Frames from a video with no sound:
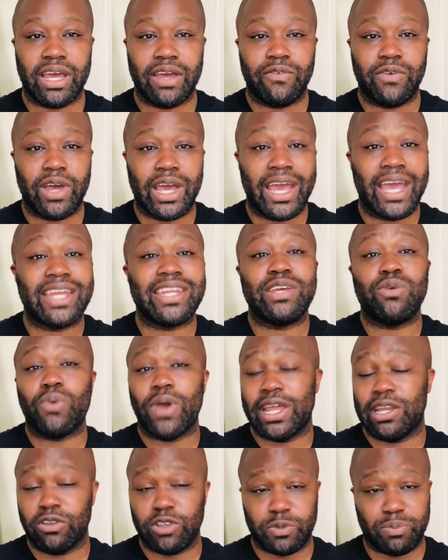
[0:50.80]
Any
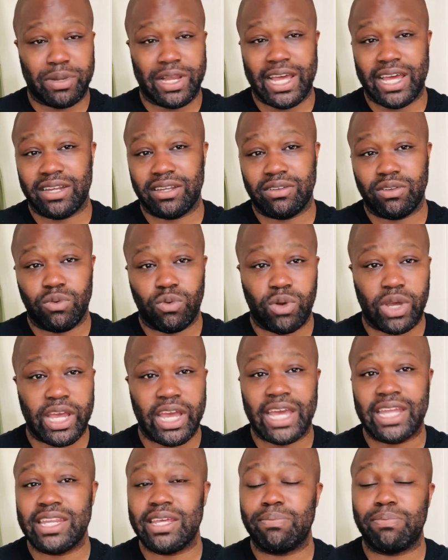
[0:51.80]
weight loss plan,
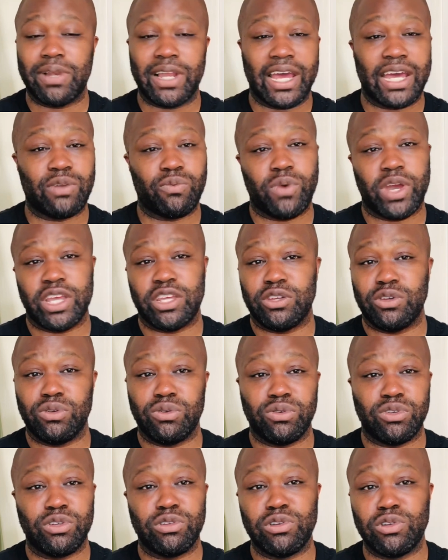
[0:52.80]
any plan where you
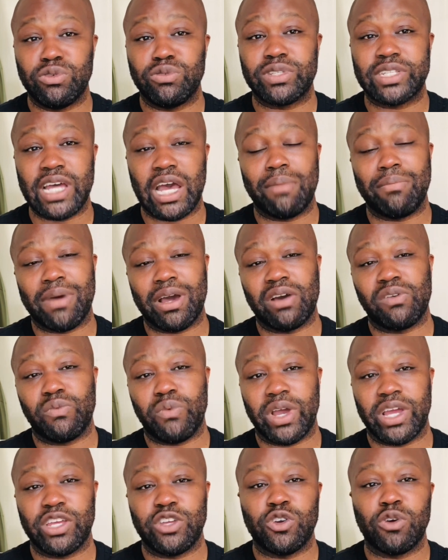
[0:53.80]
lose that amount of
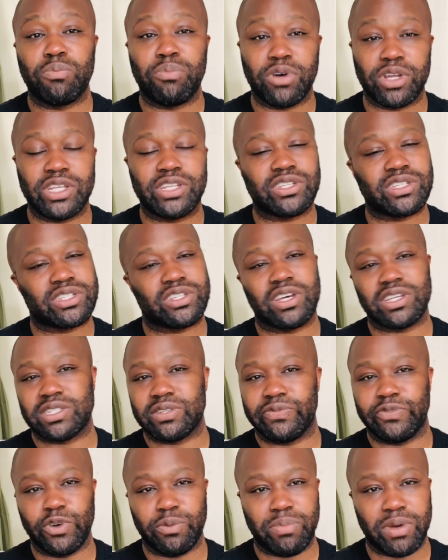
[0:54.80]
weight, your body just starts to
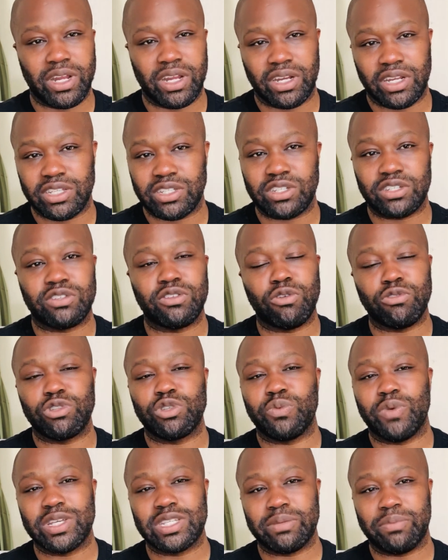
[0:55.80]
feel better. There's just no 2
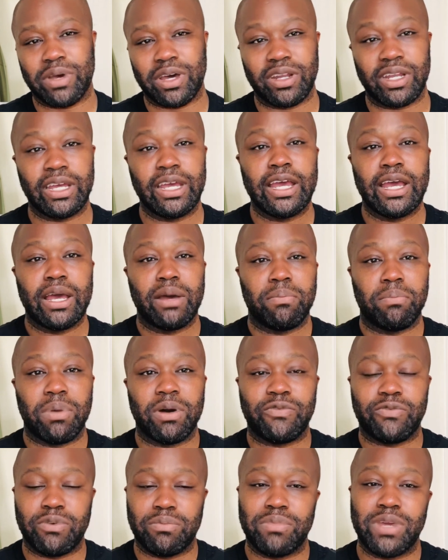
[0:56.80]
ways about it. But
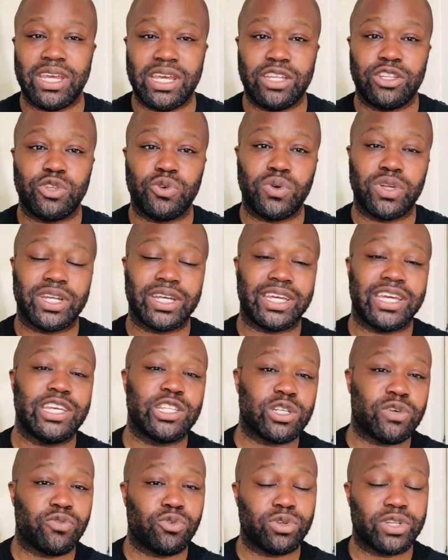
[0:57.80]
for me, doing a
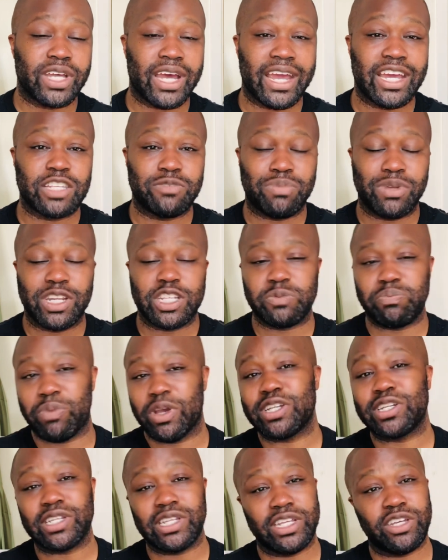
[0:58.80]
Ketovore diet has been
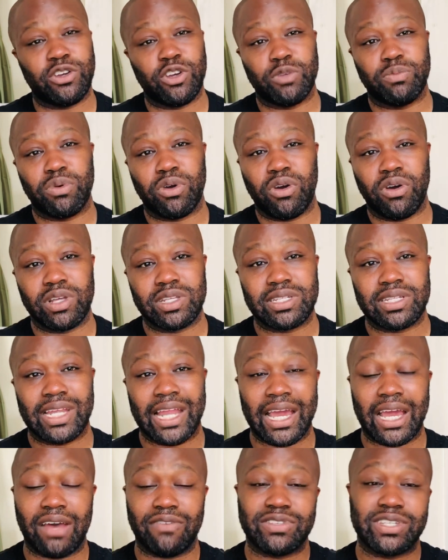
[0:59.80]
especially good because,
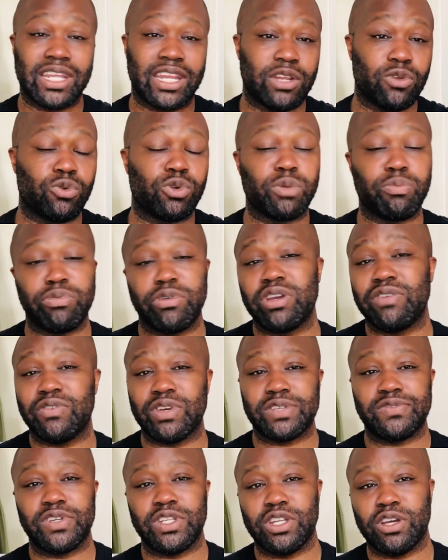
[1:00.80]
like I've said in all the
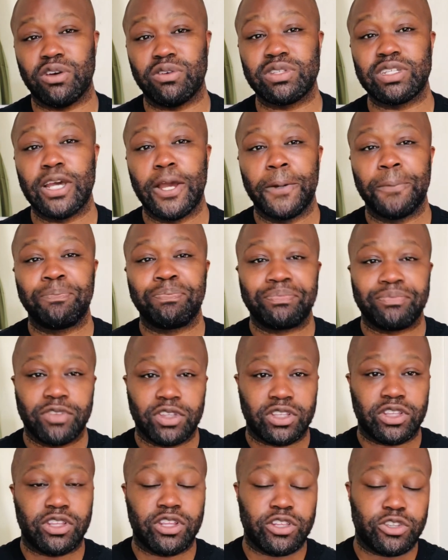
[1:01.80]
previous videos,
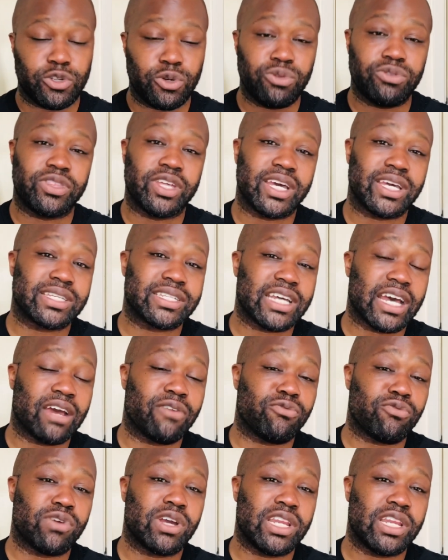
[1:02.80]
the 2 things that have really